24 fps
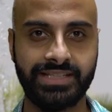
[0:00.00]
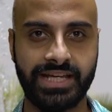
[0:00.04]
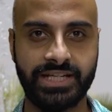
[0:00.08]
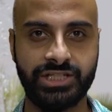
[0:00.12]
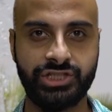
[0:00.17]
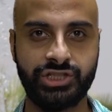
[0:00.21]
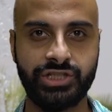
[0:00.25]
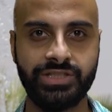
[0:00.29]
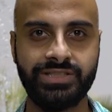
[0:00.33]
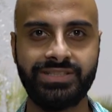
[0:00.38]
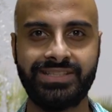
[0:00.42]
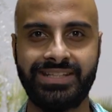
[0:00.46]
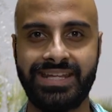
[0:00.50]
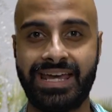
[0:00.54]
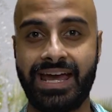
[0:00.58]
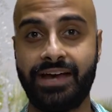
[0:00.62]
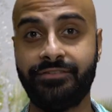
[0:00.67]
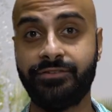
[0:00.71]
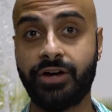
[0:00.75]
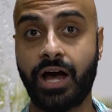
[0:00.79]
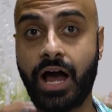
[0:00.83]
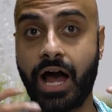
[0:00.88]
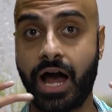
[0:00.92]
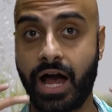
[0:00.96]
engines, they
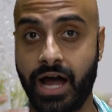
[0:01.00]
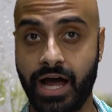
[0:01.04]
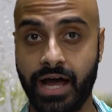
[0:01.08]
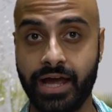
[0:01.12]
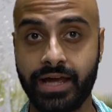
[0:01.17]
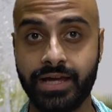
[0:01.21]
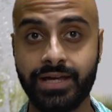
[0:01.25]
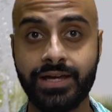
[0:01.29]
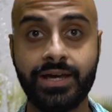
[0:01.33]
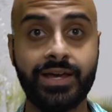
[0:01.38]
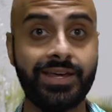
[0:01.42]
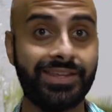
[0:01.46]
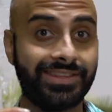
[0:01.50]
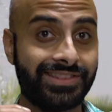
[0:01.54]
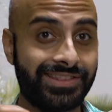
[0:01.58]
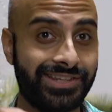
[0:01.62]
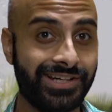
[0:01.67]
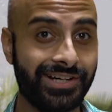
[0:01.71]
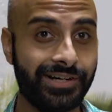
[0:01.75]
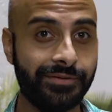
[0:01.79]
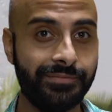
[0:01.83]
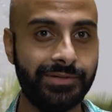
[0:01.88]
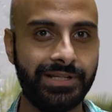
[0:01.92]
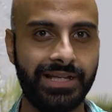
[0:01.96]
have a high
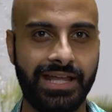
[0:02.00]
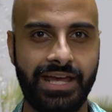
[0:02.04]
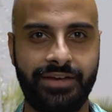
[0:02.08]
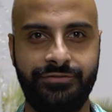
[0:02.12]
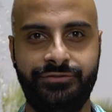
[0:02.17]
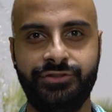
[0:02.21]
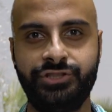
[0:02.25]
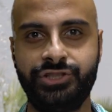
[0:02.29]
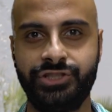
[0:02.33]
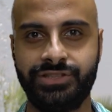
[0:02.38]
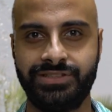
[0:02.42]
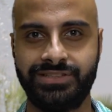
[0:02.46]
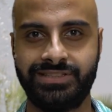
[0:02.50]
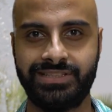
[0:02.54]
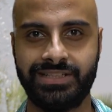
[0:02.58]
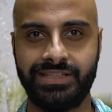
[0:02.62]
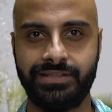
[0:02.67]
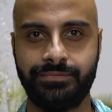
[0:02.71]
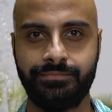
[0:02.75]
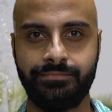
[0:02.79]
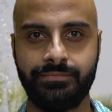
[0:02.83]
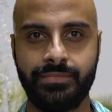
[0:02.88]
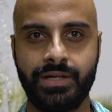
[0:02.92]
thermal efficiency.